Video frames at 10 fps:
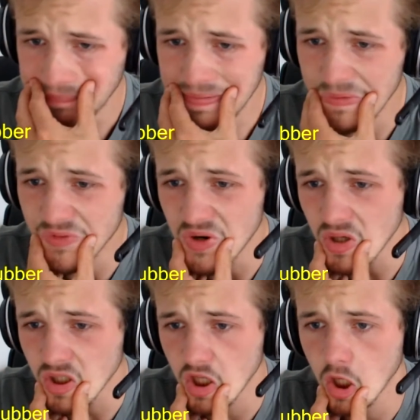
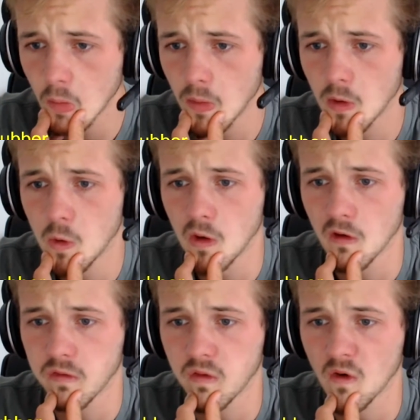Reuniclus, I think I'm going to be
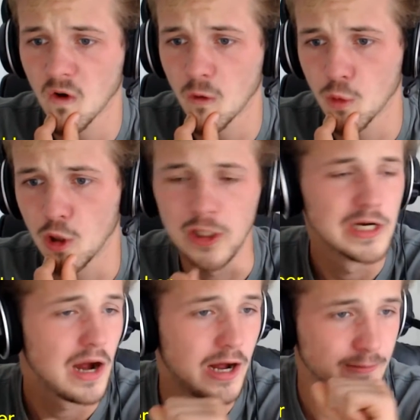calling
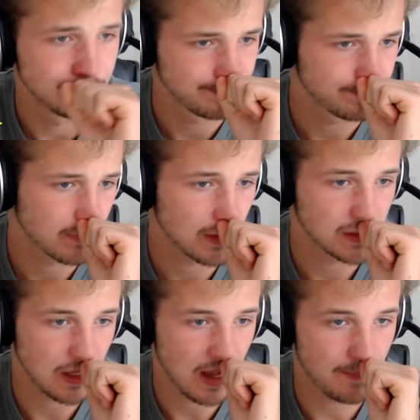Flubber.
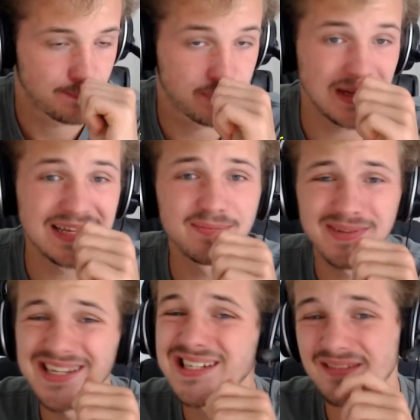Please
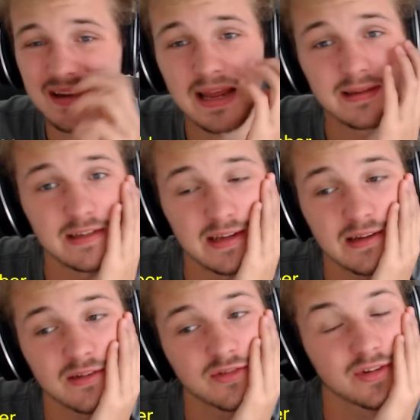leave nicknames in
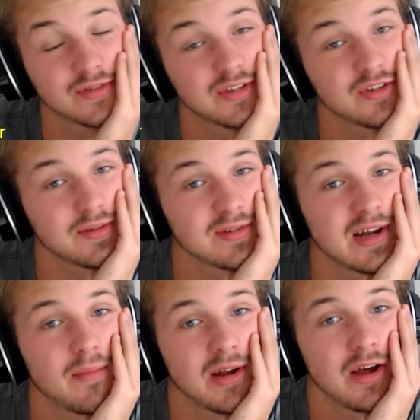the description
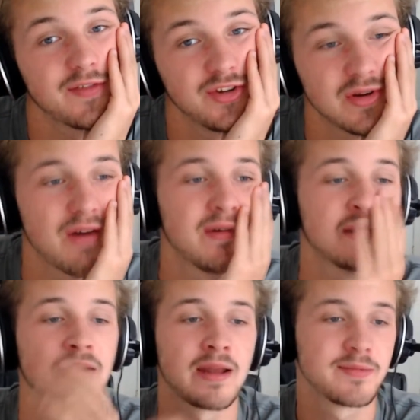down below if you do have any
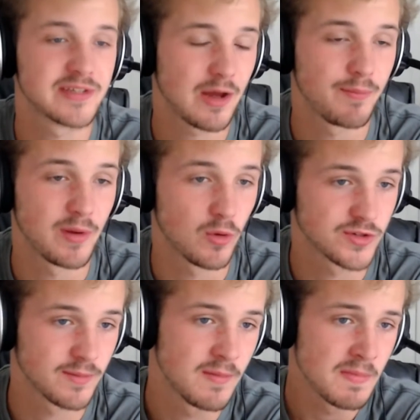nicknames, because that would be
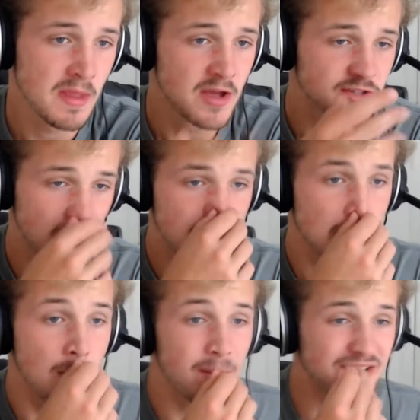awesome. So,
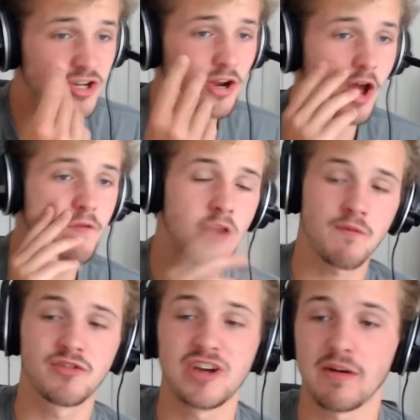Magikarp,
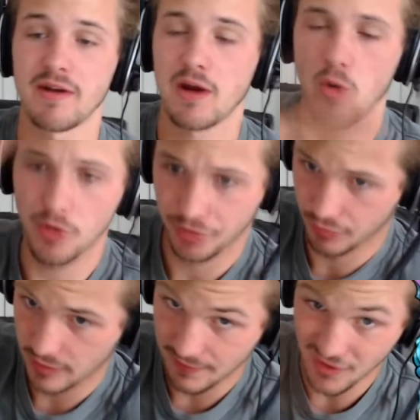Overcoat, and Regenerator, all
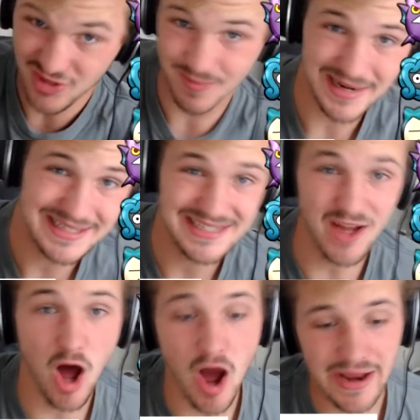3 of those
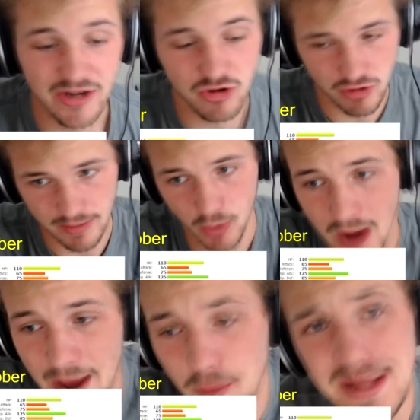abilities are incredible.
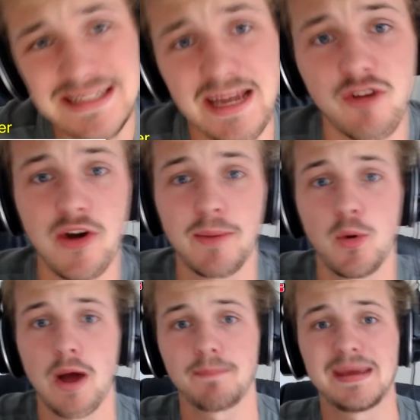And when I say
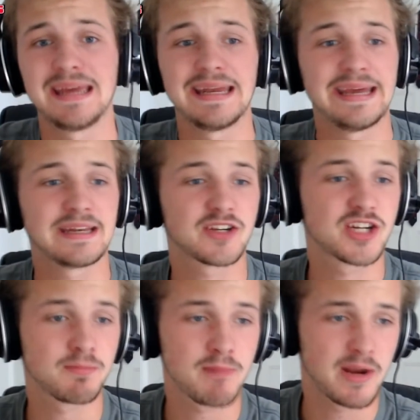incredible, I mean
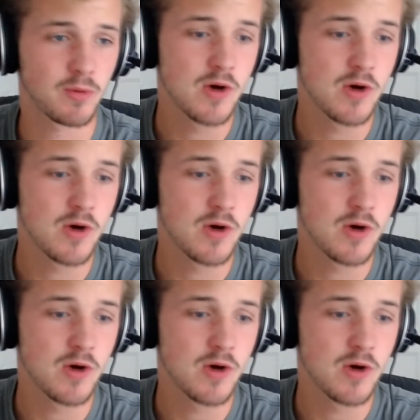shreddable,